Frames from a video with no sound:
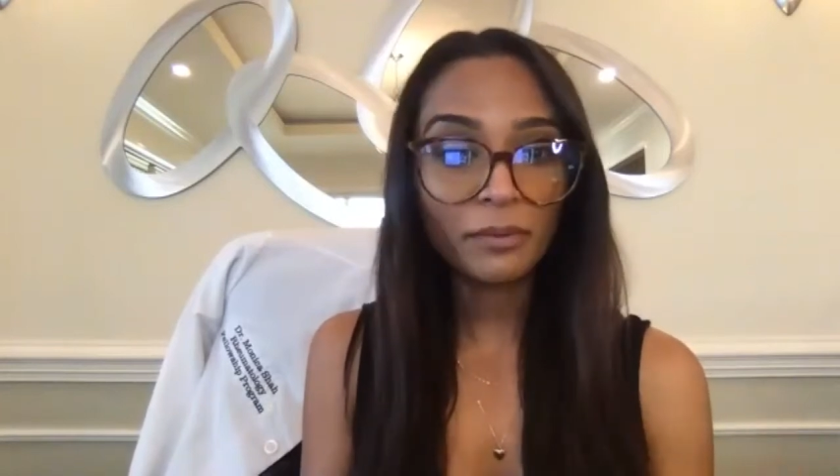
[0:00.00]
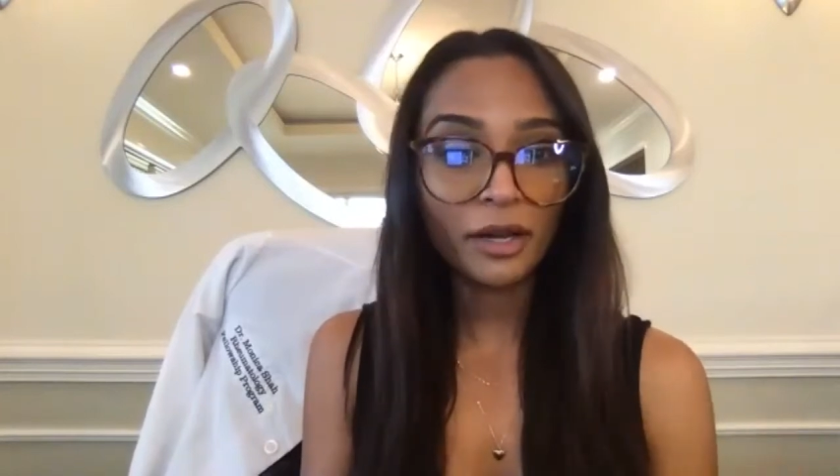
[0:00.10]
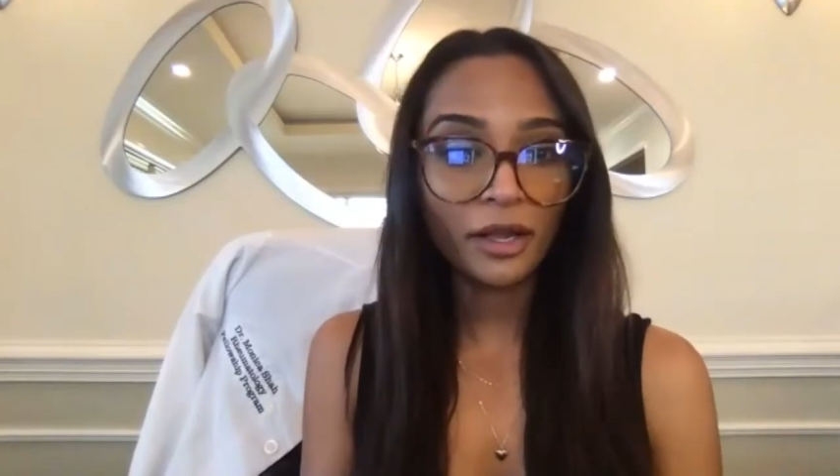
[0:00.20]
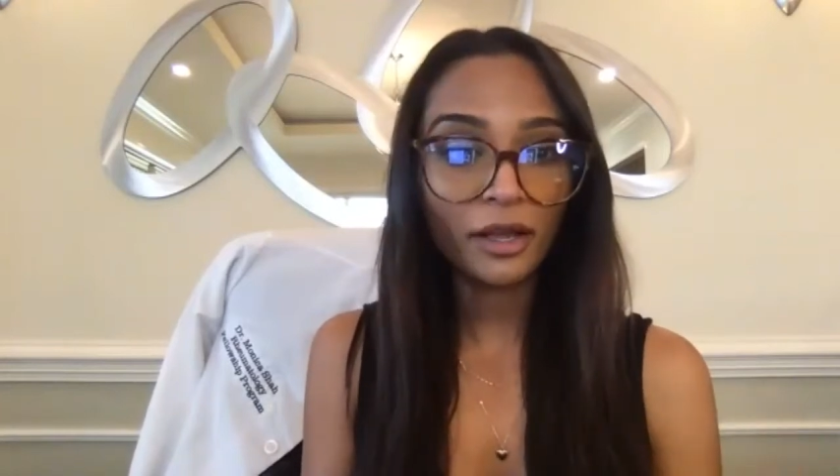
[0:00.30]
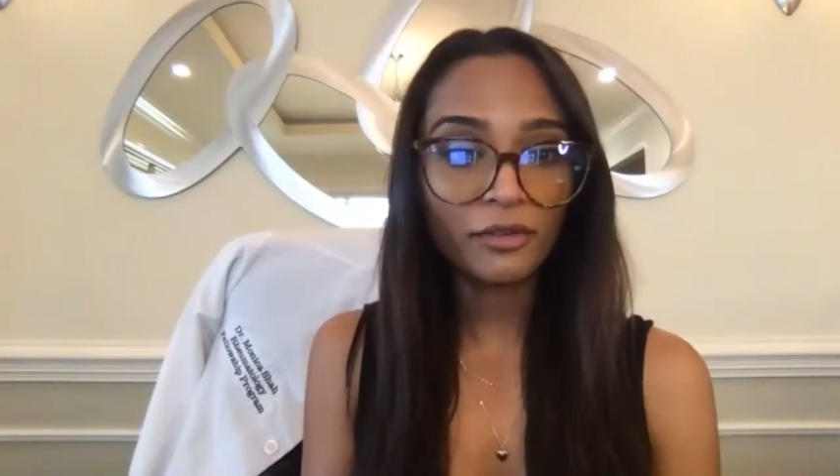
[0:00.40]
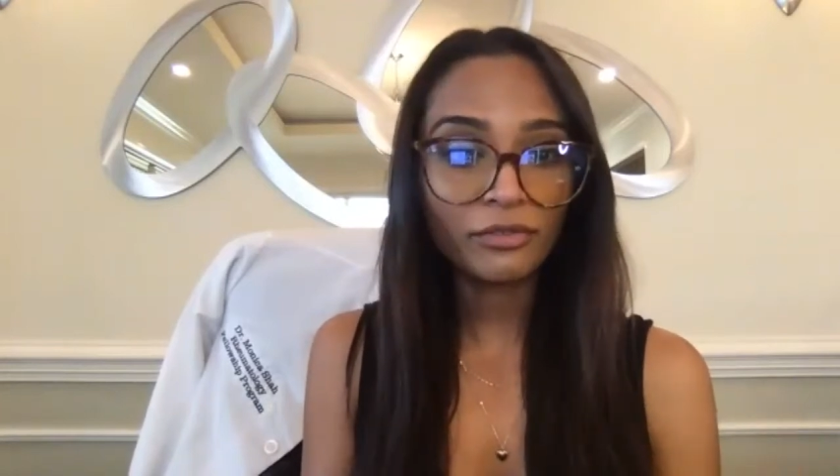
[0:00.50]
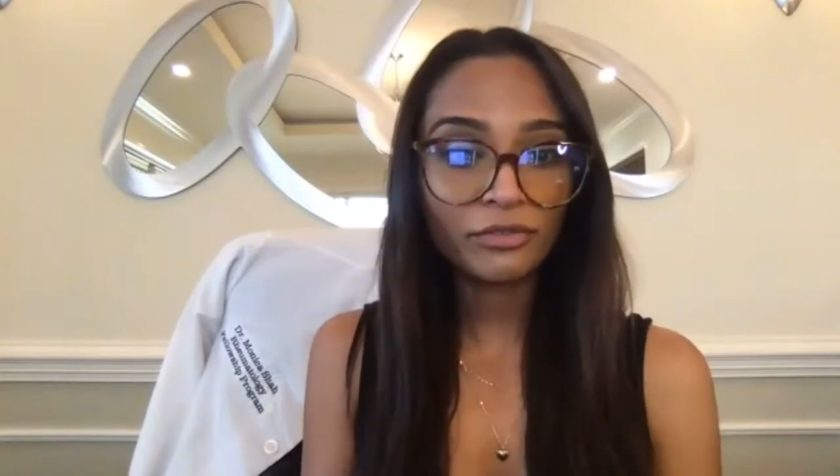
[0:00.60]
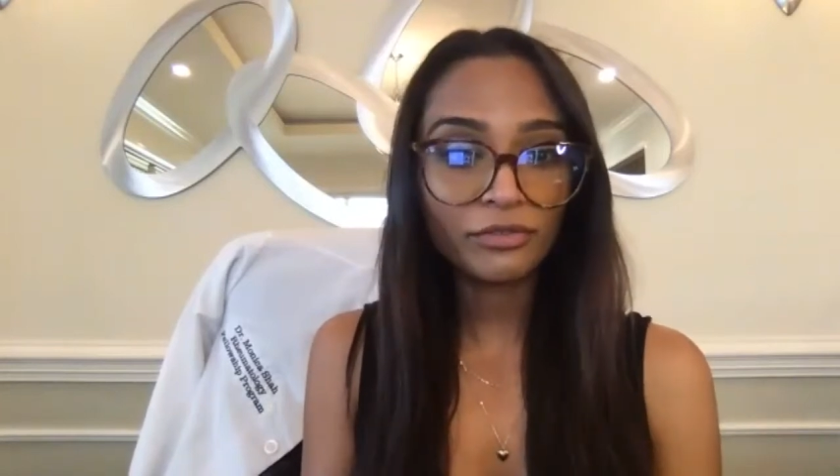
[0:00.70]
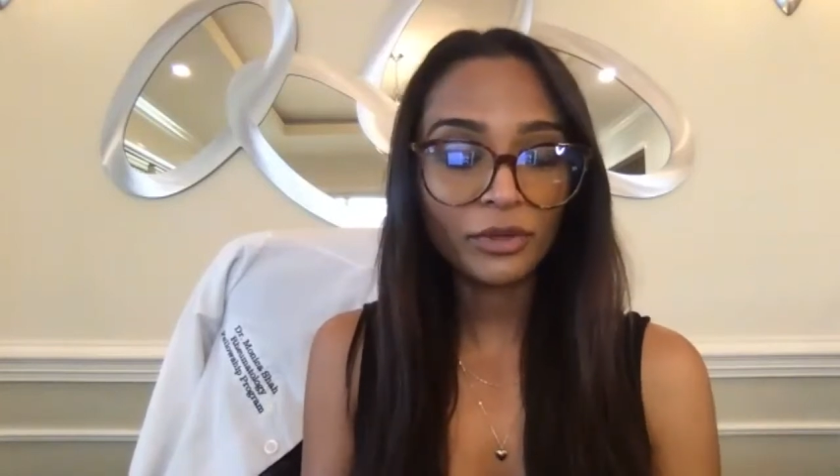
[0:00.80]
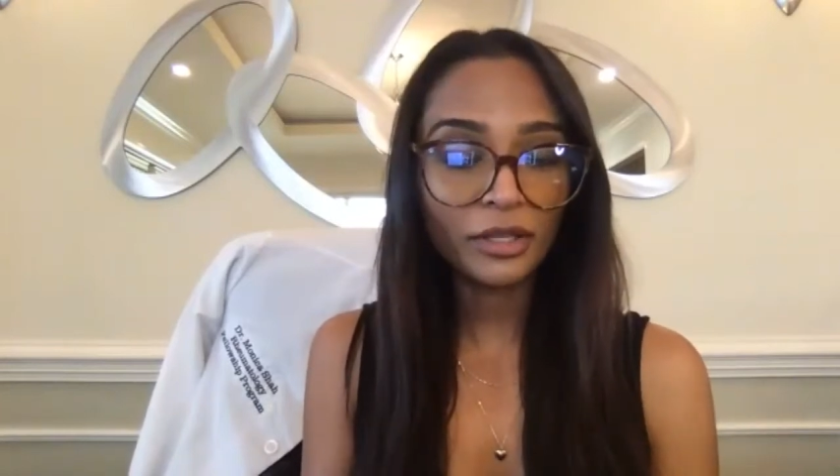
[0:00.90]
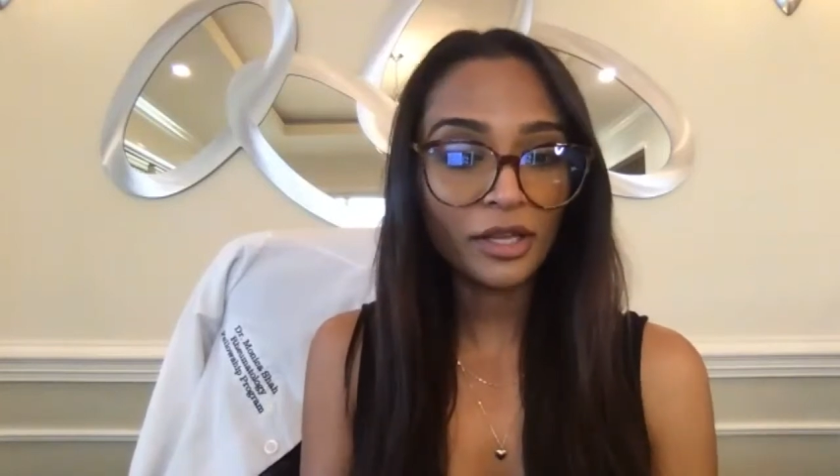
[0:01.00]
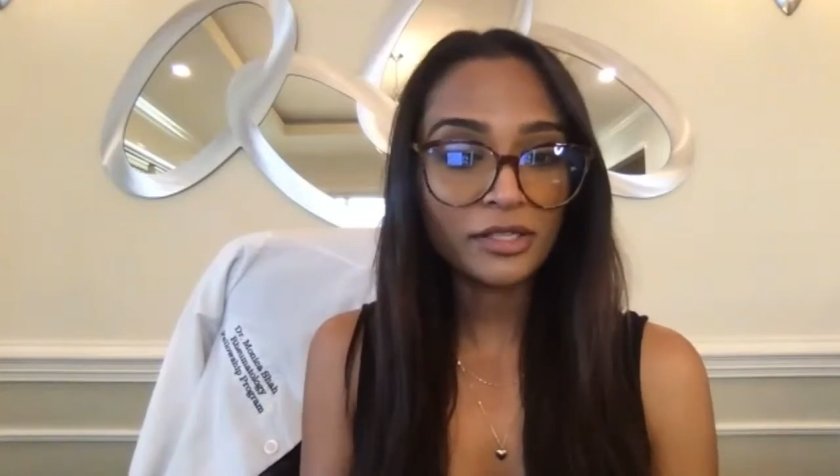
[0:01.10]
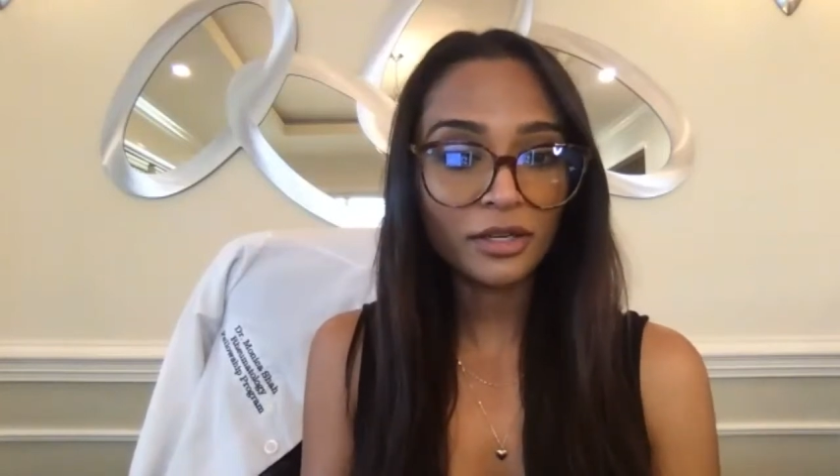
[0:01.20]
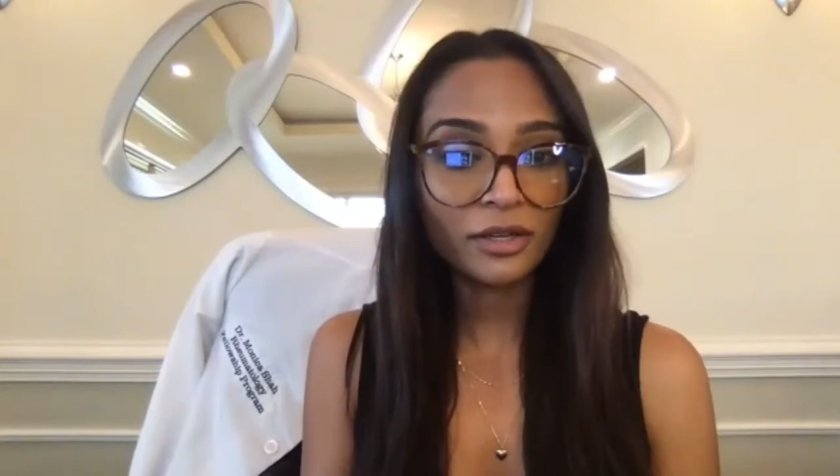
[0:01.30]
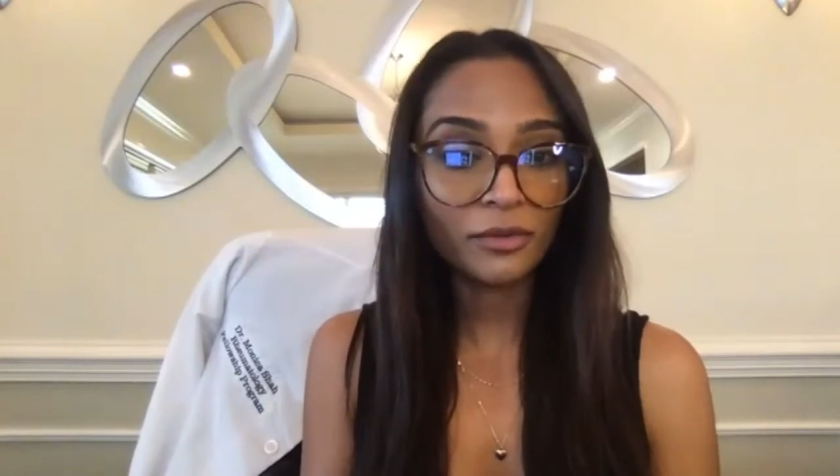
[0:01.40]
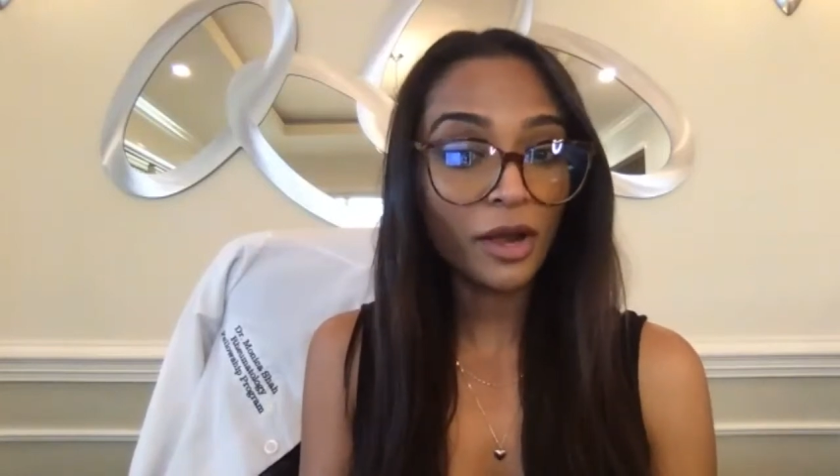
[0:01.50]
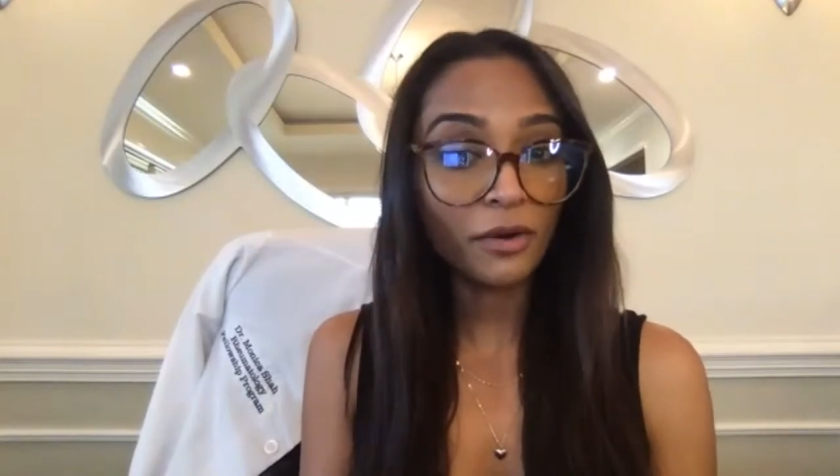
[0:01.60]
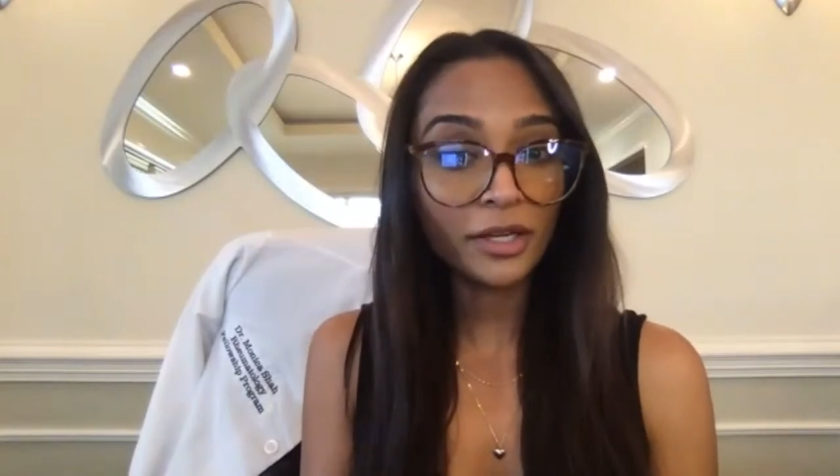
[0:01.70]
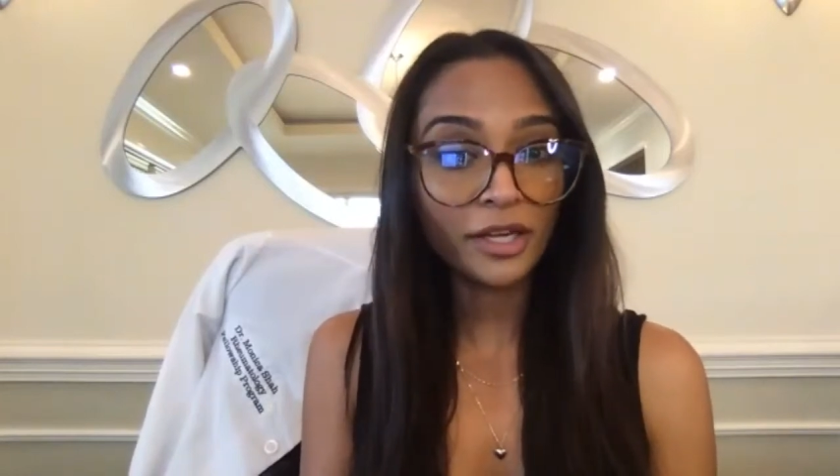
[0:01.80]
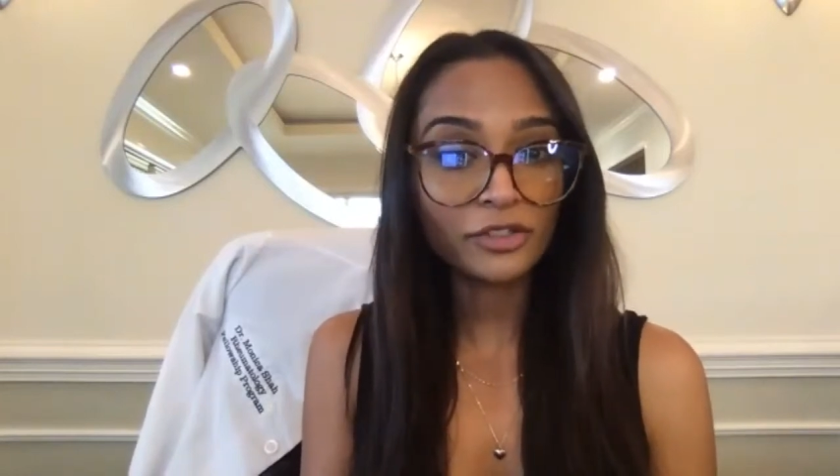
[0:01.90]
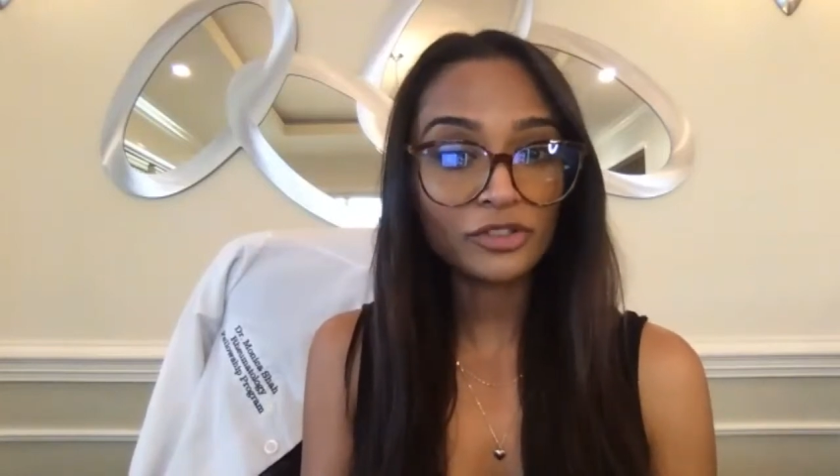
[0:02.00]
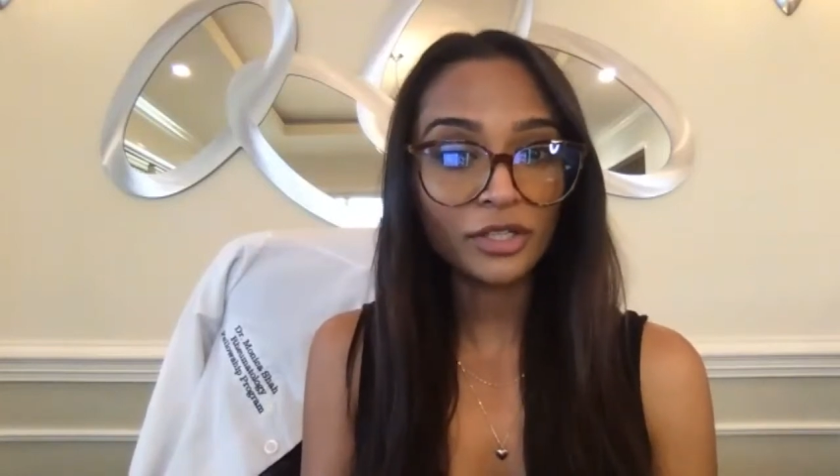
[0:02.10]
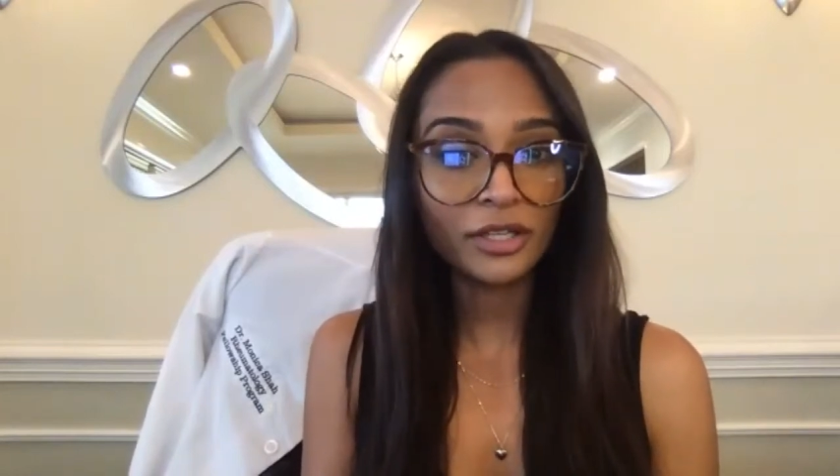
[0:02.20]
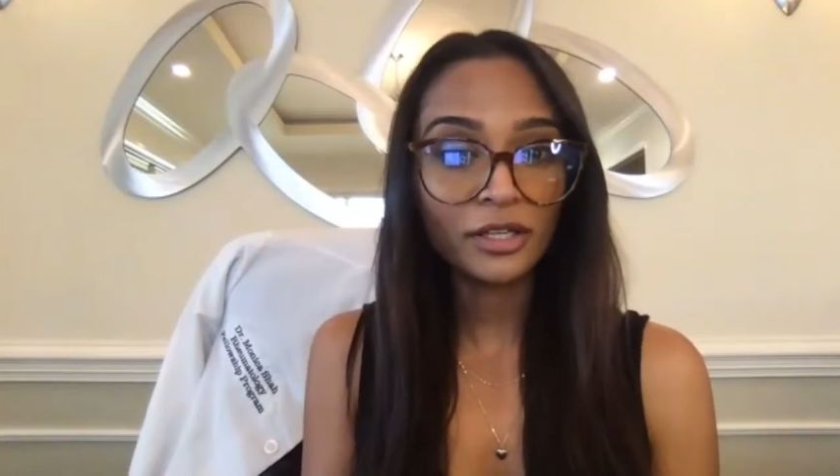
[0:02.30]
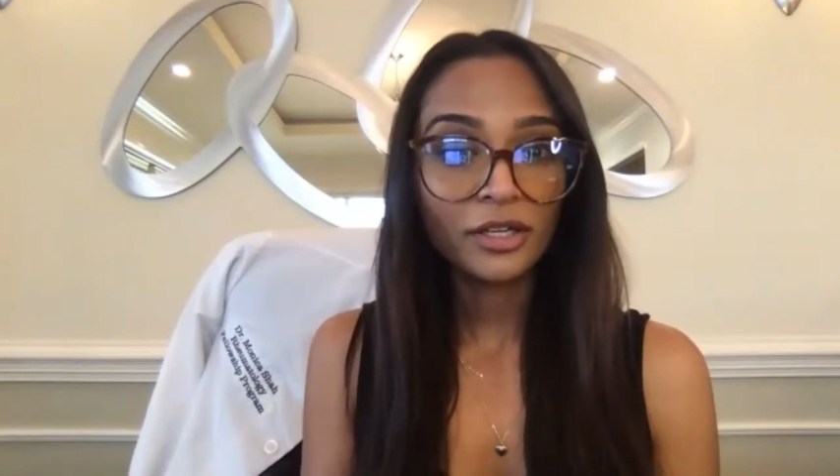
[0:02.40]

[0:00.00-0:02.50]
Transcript: and I realized like, wow, I actually